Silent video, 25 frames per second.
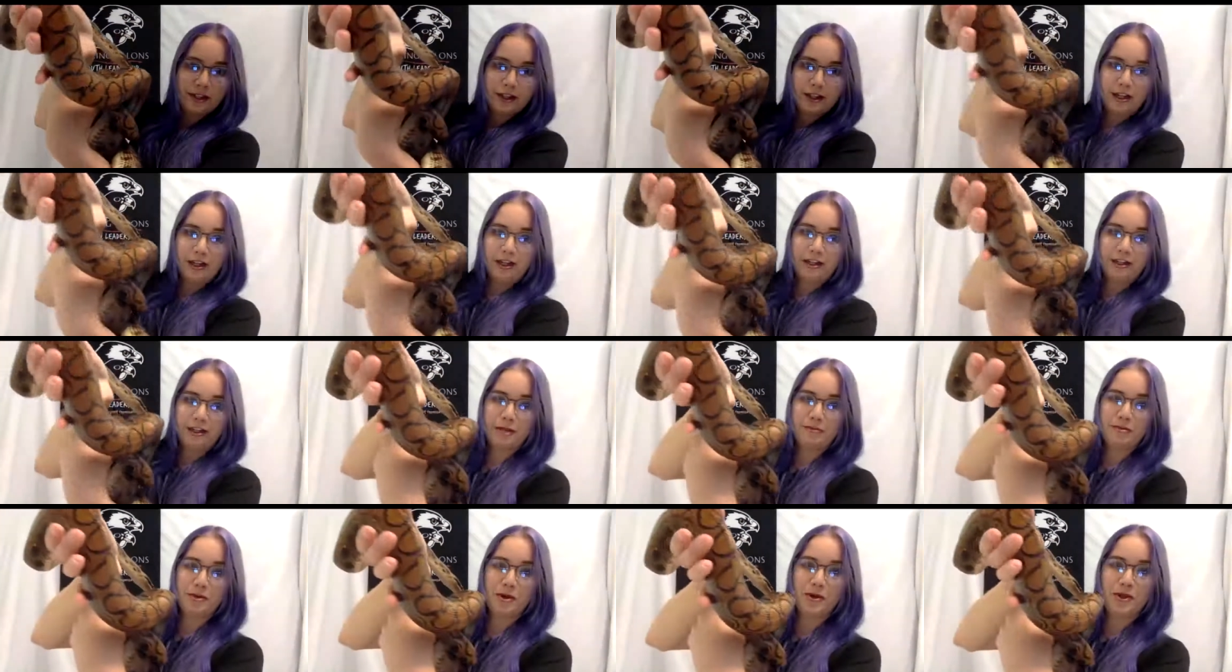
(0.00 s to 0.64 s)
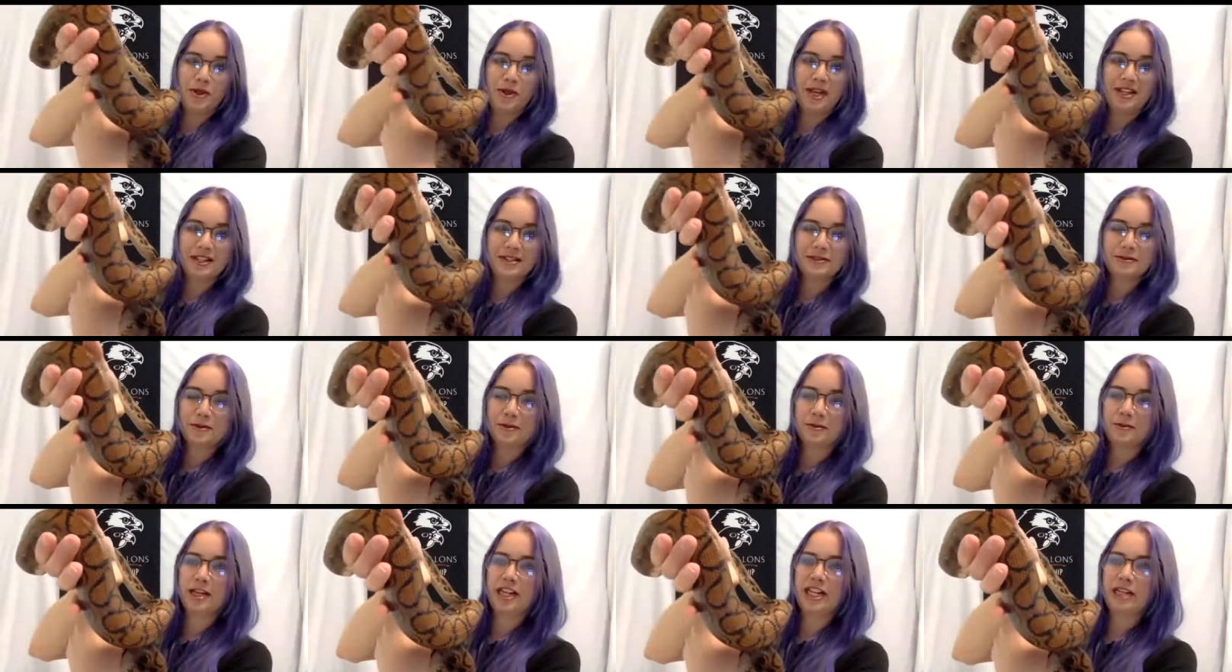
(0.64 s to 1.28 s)
I need both hands
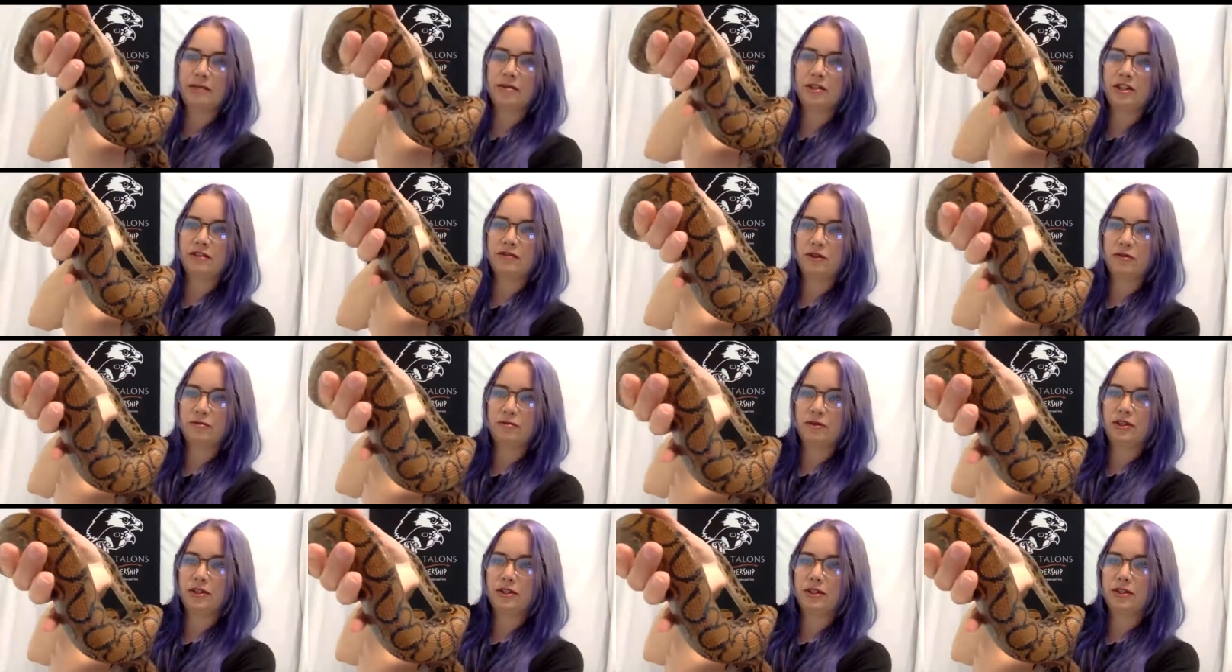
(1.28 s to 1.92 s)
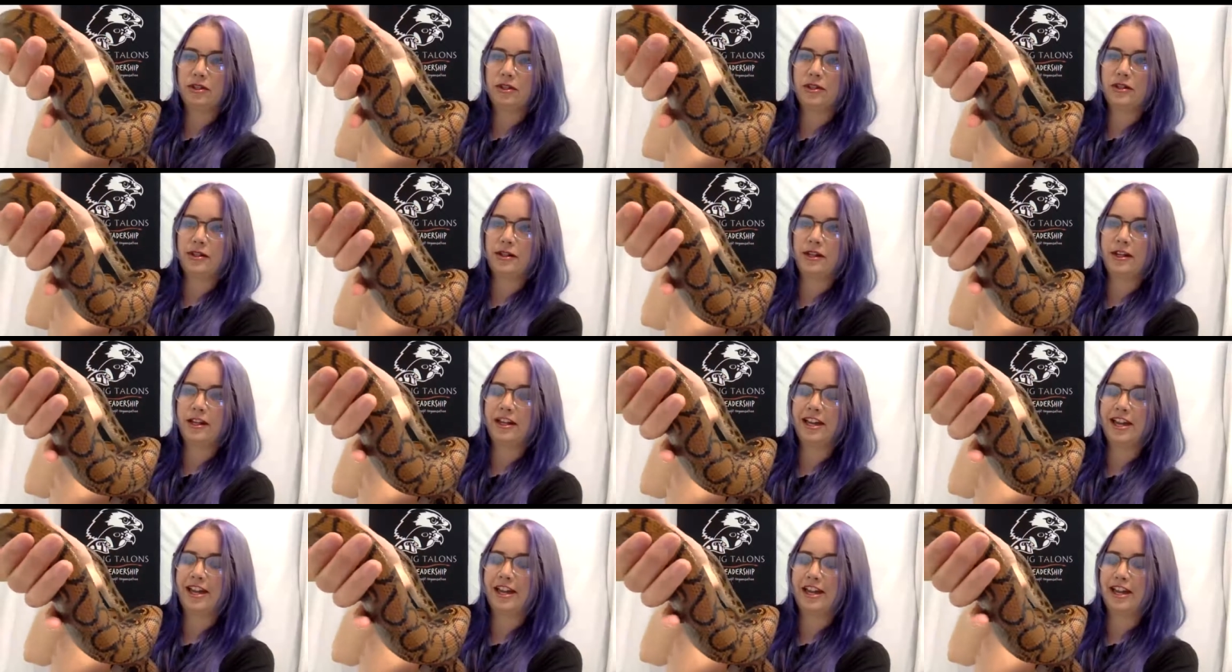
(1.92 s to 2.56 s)
for Rainy, but if you put your
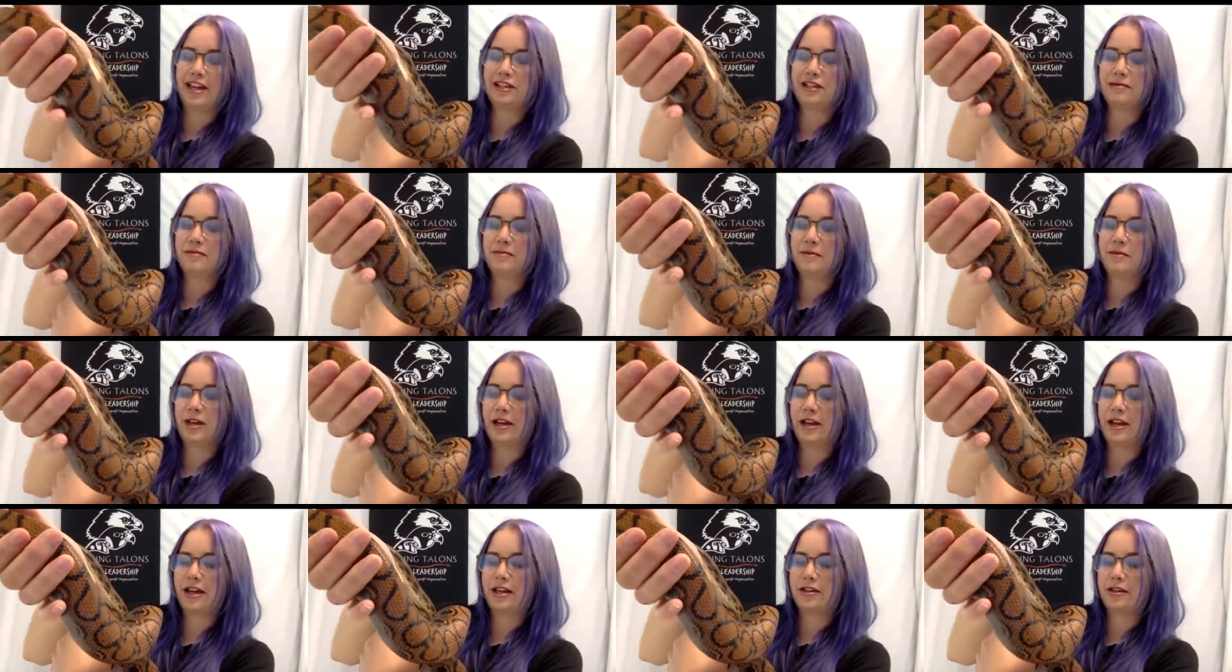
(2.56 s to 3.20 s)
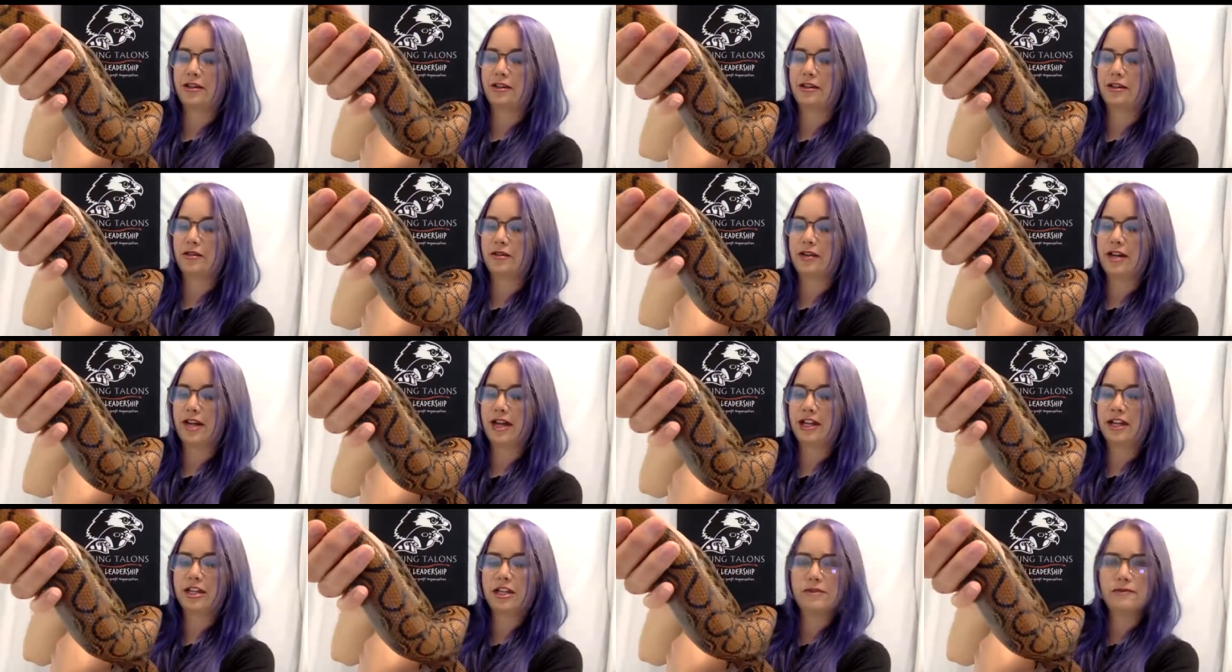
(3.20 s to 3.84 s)
hands behind on your
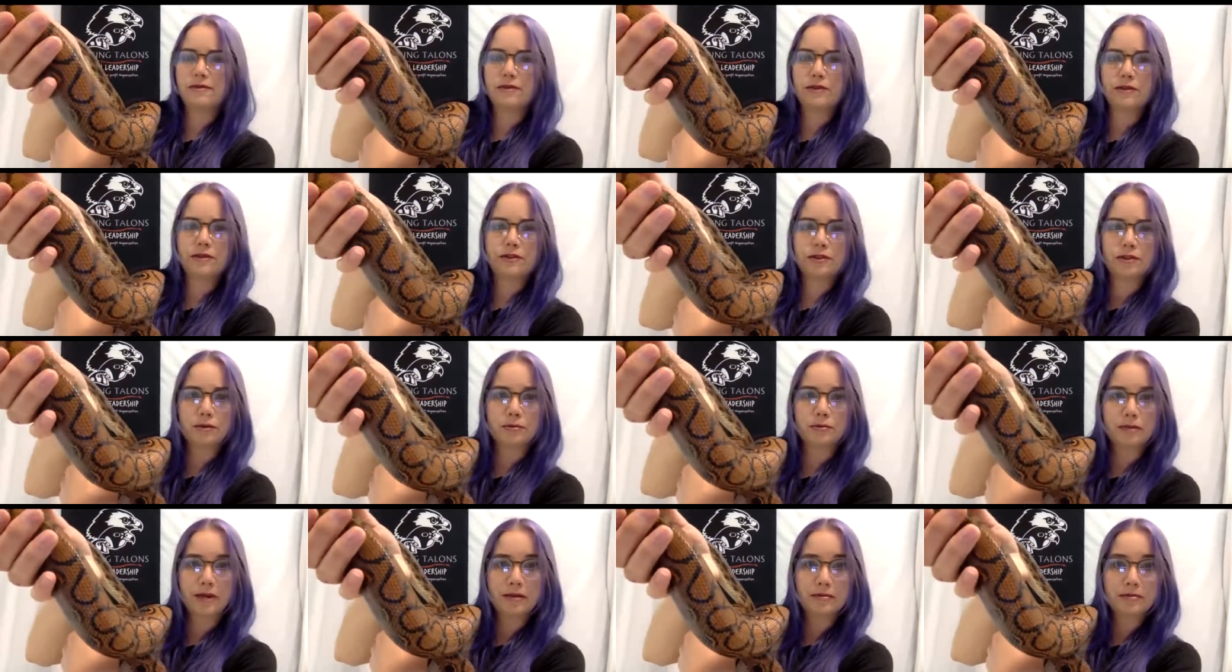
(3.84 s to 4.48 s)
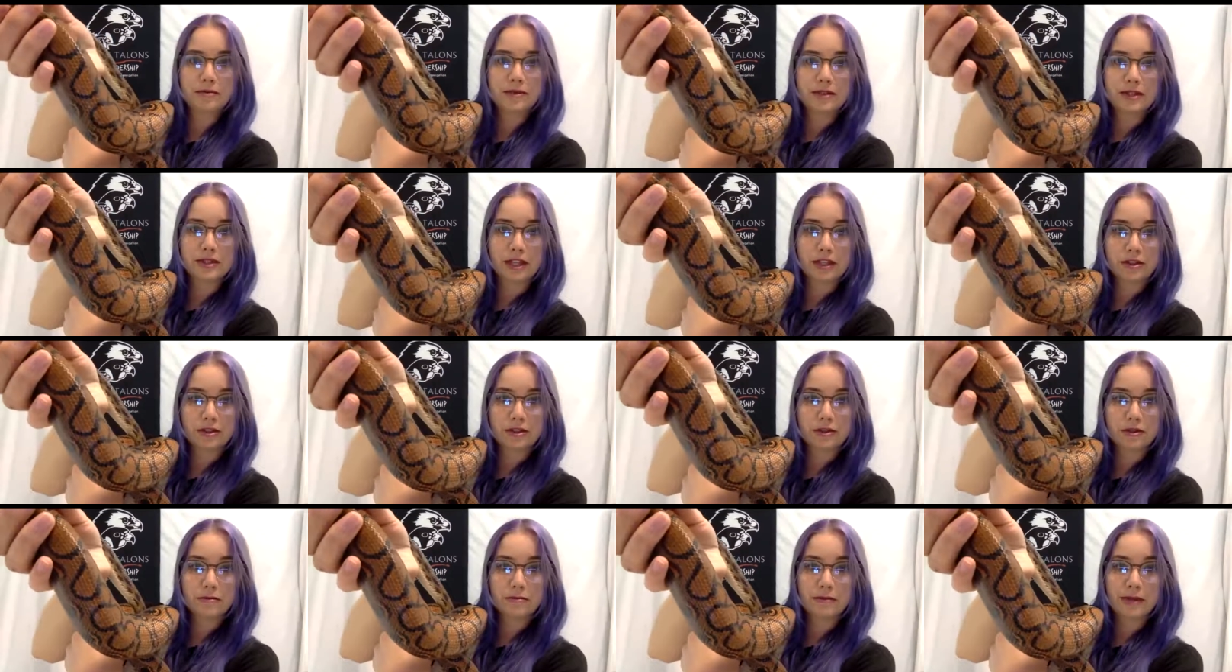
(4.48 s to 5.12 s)
neck and you feel those little bumps,
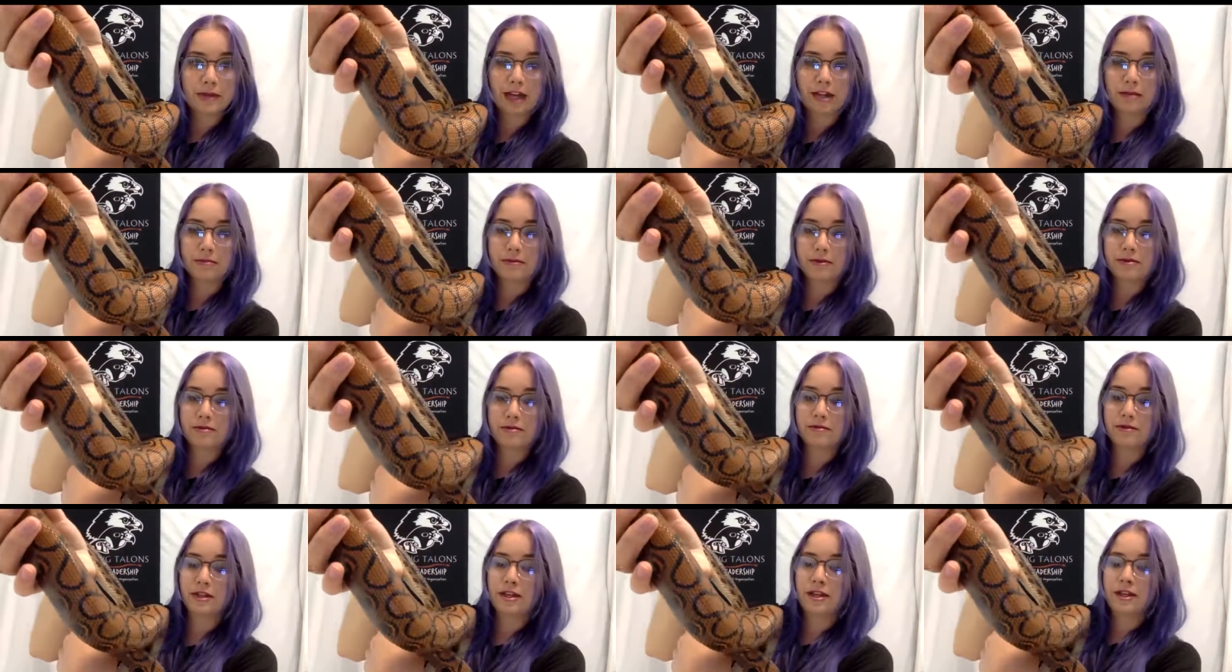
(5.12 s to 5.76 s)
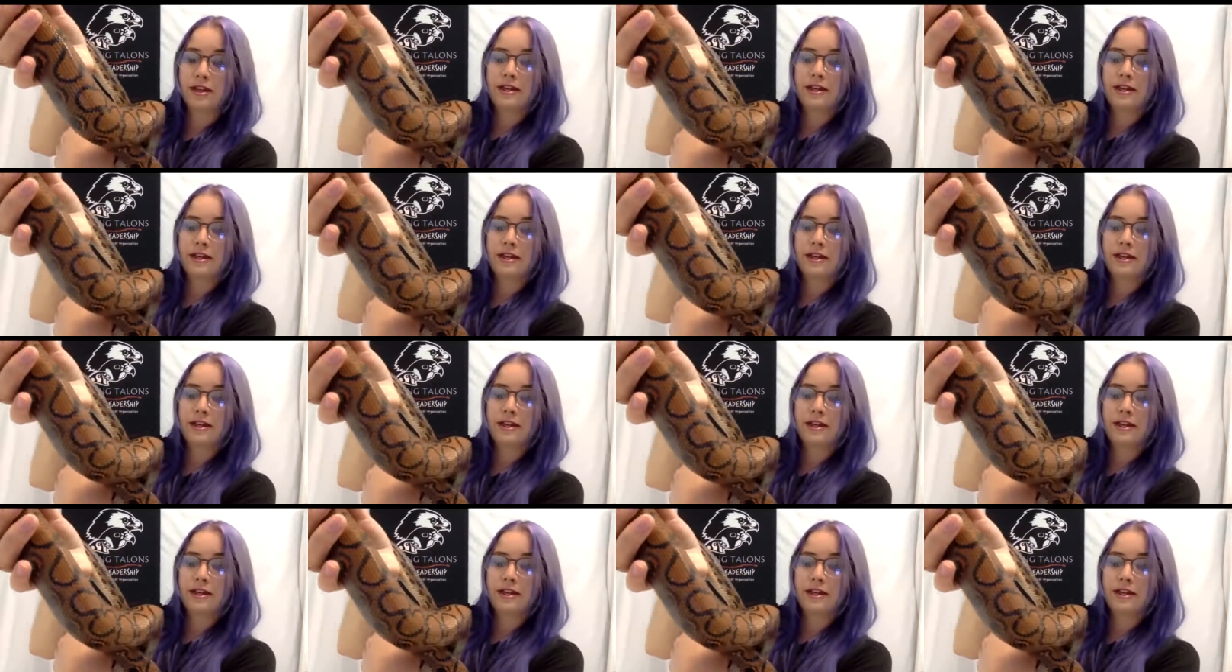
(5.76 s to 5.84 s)
that's your backbone.